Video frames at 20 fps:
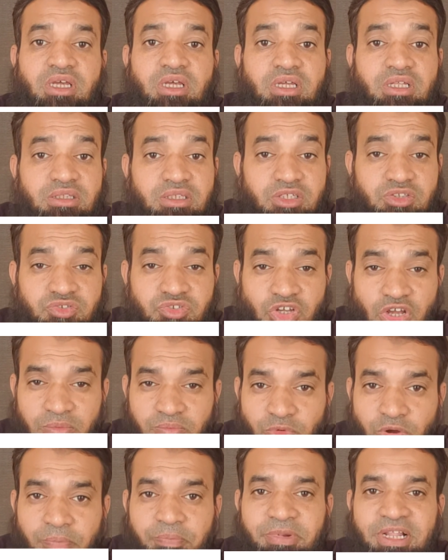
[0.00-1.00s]
The
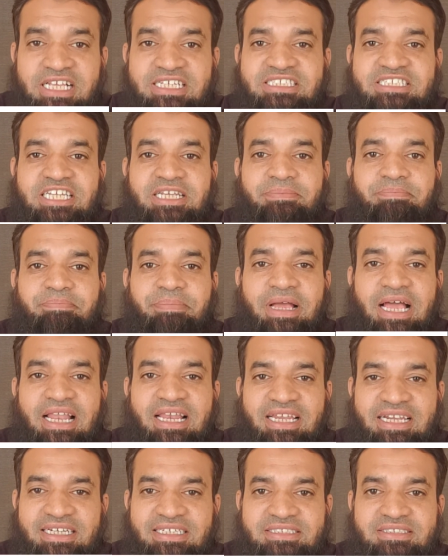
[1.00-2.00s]
thermoplastic
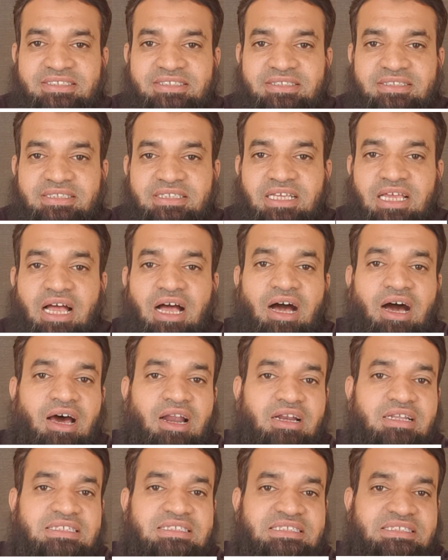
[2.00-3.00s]
pellets
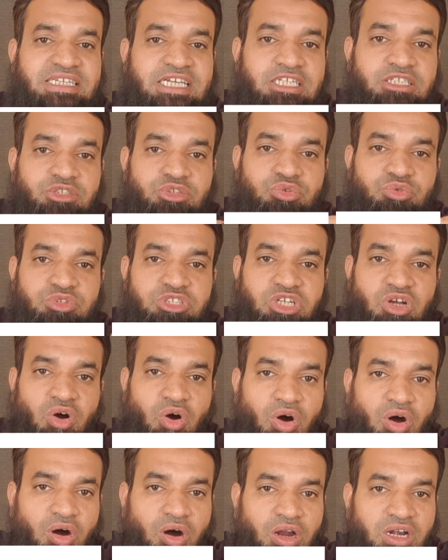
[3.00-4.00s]
are sent to the
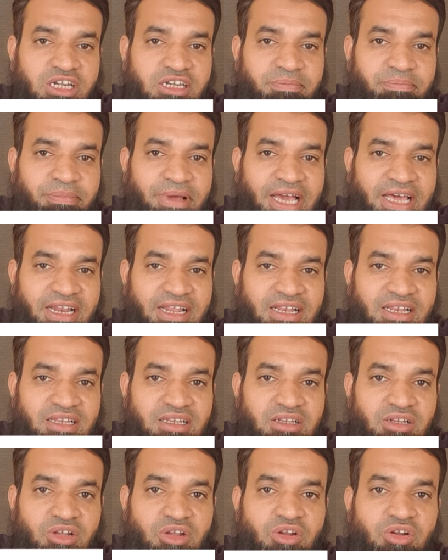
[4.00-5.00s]
hot barrel
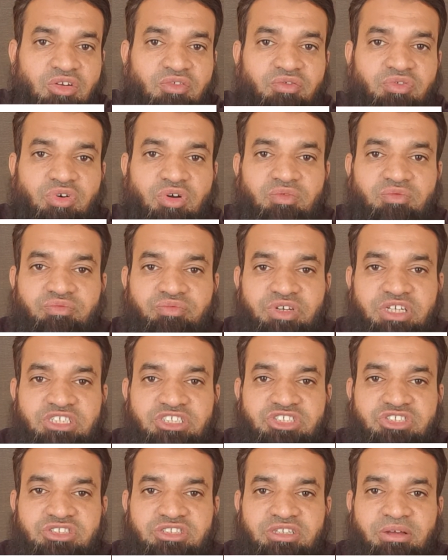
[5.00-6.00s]
from
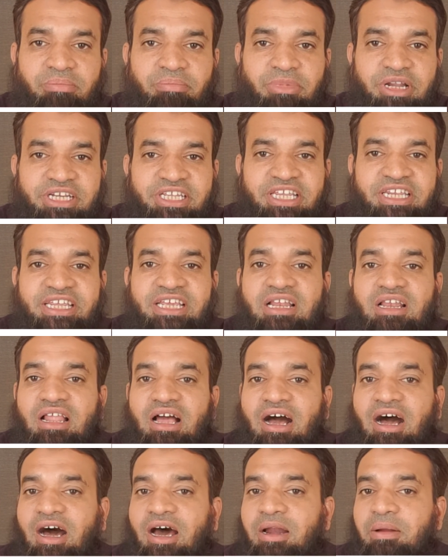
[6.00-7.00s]
which the material
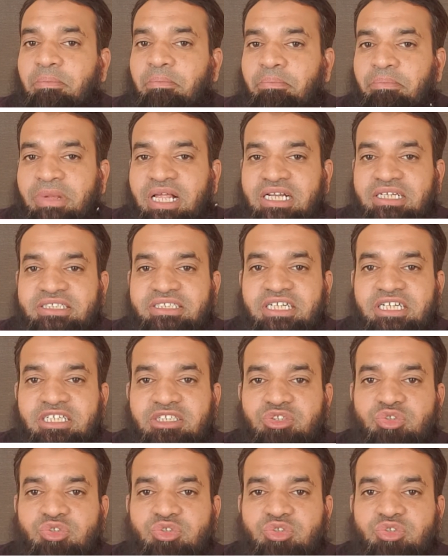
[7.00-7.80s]
are melted